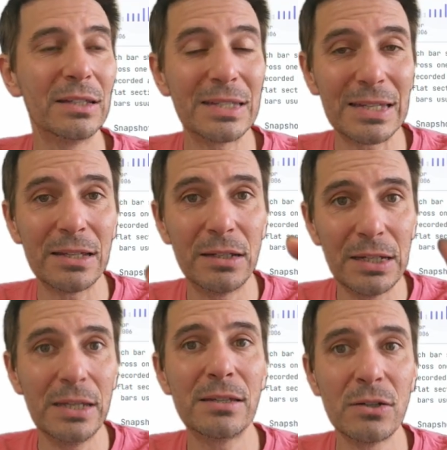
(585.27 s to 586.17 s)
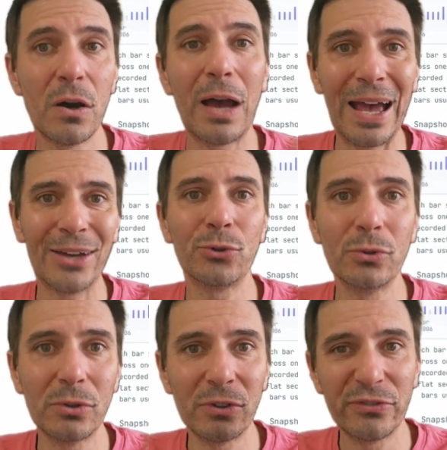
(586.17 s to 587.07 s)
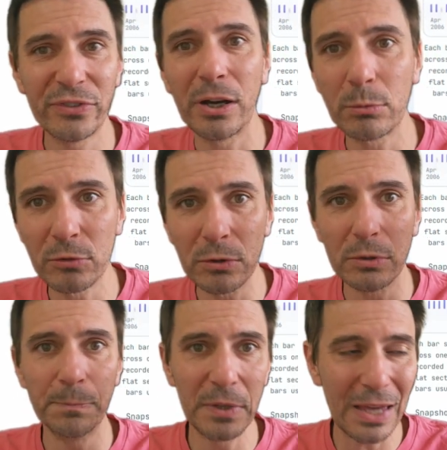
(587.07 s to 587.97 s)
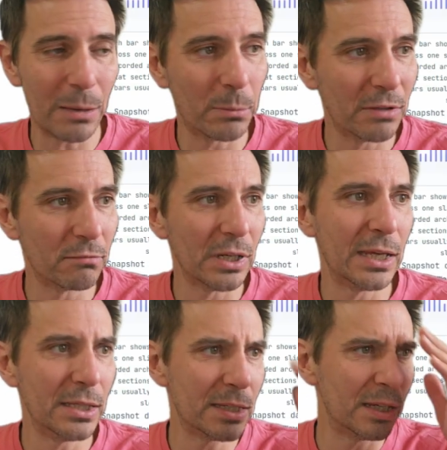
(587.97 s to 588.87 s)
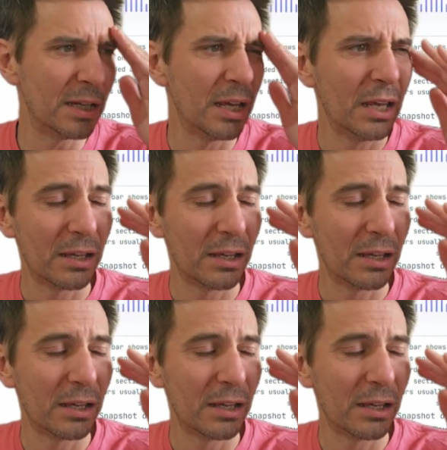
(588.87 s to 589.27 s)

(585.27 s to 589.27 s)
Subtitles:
Is it at least not adult or farmer or gambling related?